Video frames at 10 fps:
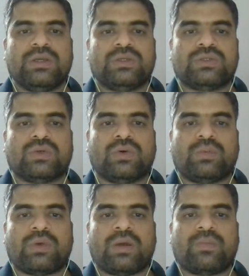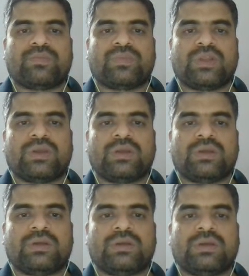So
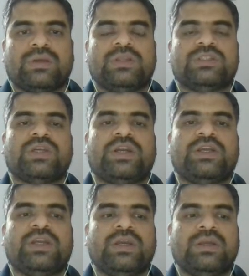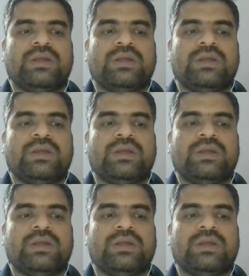inside here